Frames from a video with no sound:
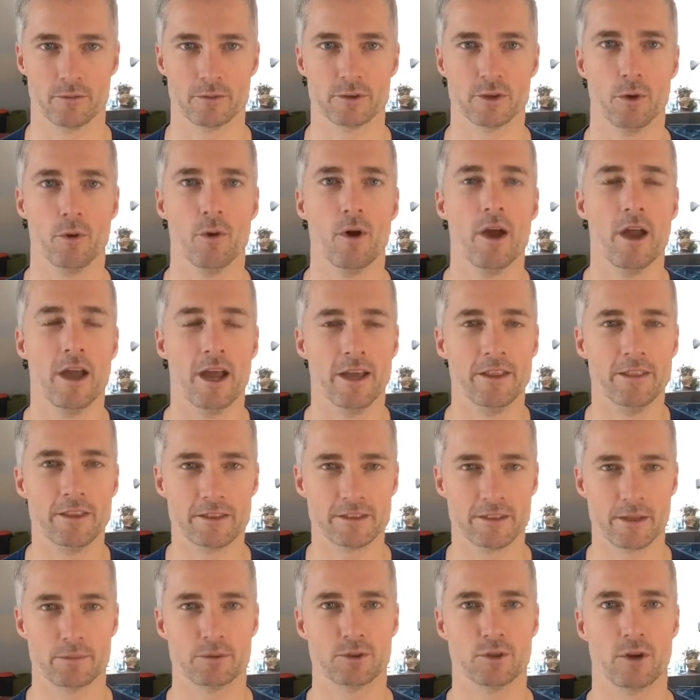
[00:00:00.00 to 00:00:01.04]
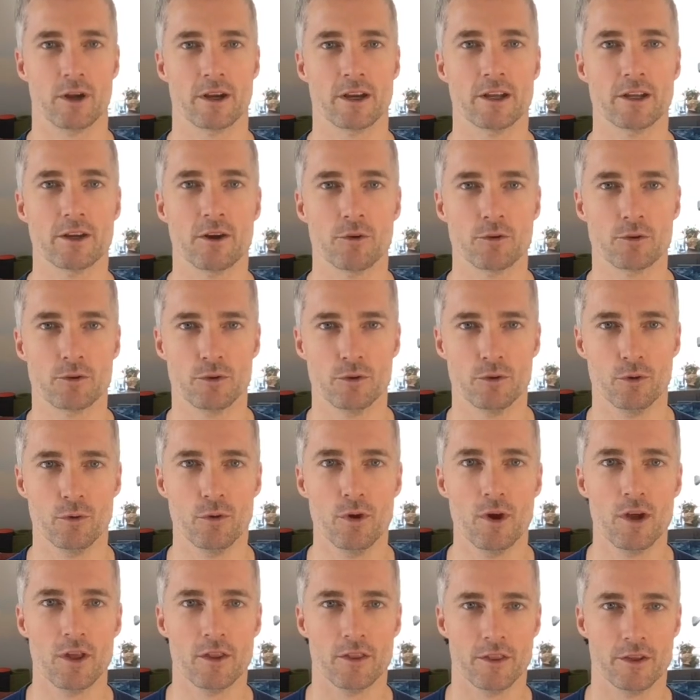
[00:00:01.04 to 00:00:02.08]
So in this episode, I'm going to go through
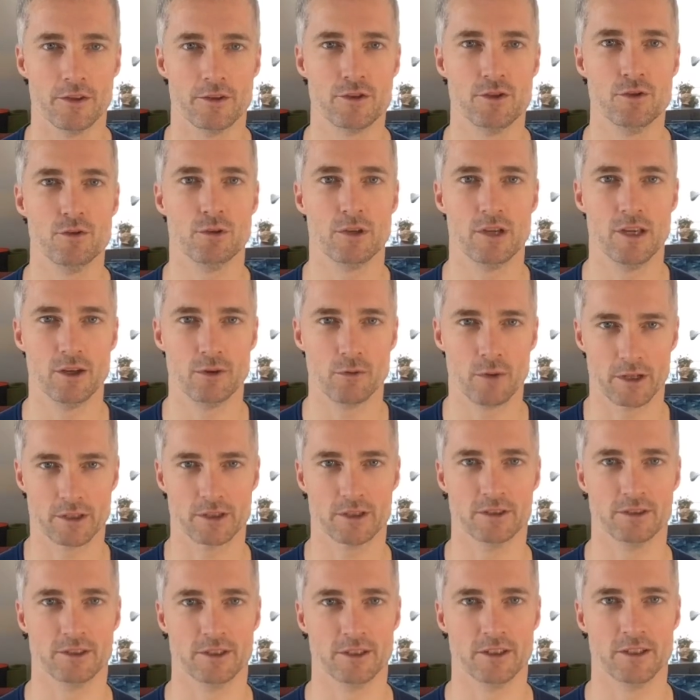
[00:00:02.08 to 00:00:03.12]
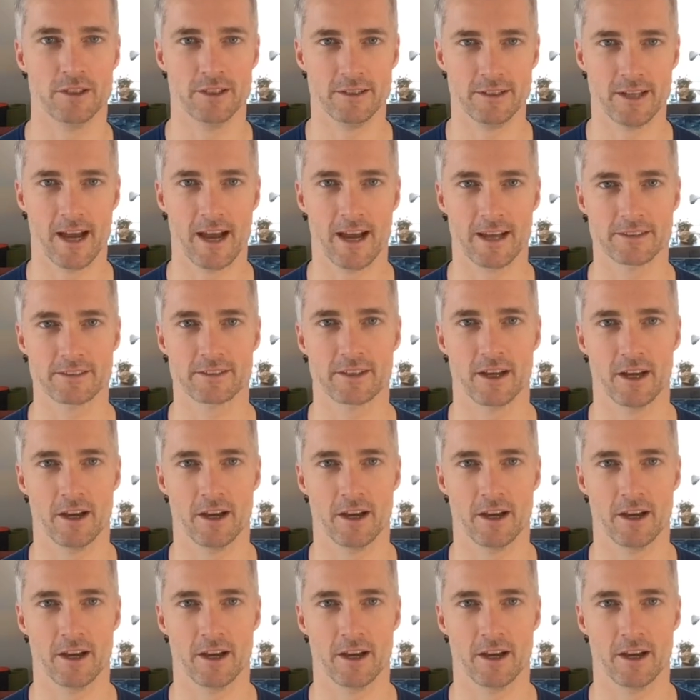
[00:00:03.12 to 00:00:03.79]
the 2 key questions that you need to ask,